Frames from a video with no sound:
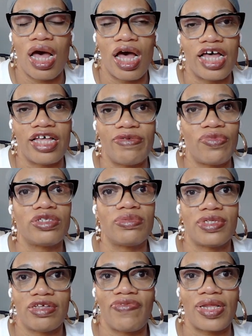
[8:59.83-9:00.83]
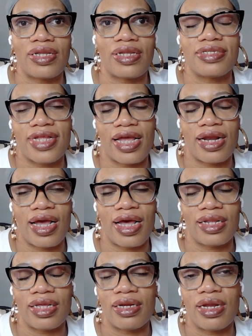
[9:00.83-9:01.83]
uh, more specifically, Staten
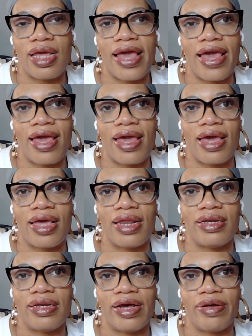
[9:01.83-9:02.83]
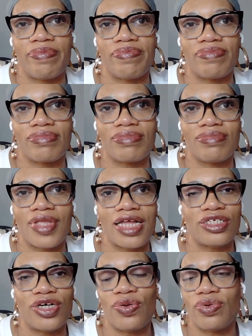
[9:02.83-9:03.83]
Island, and um,
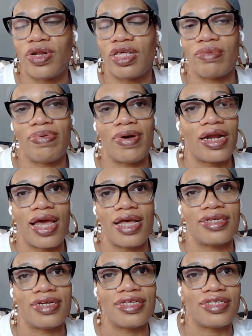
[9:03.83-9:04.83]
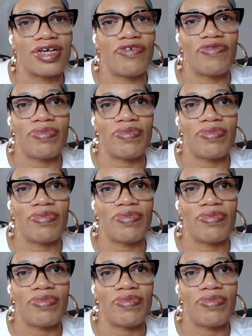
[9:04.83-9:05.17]
that's a whole nother podcast in itself